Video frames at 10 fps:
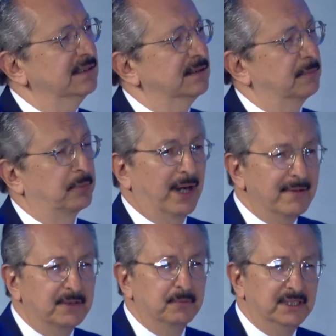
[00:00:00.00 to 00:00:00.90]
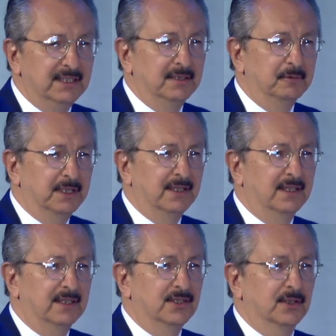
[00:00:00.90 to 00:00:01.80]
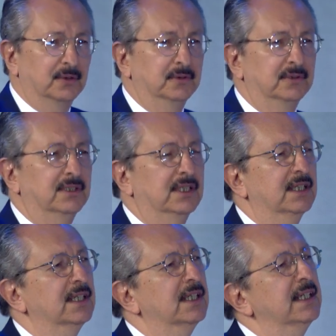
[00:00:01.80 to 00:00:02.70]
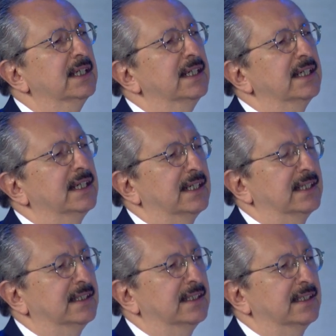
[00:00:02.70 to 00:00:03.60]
a private meeting with Joe and